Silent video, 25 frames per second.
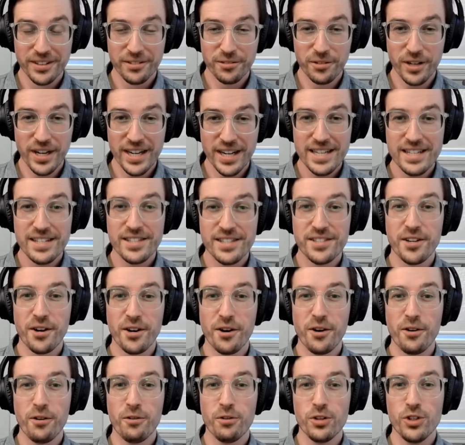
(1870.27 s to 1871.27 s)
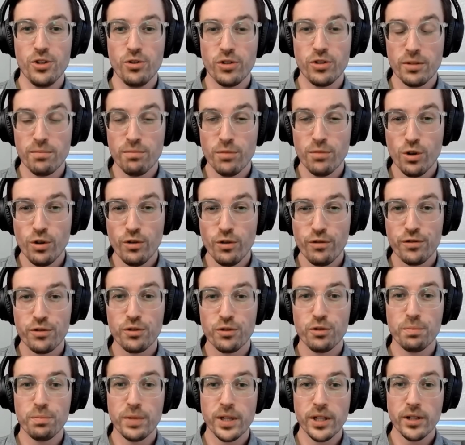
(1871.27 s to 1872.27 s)
right? So you can move
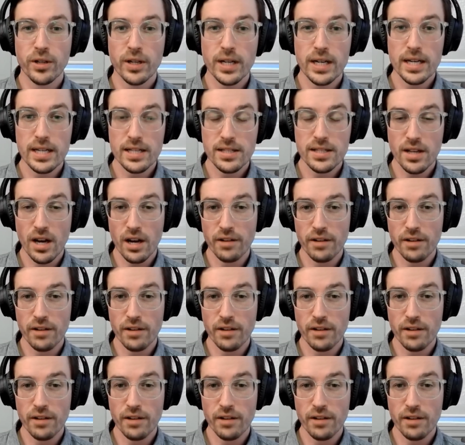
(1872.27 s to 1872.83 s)
through periods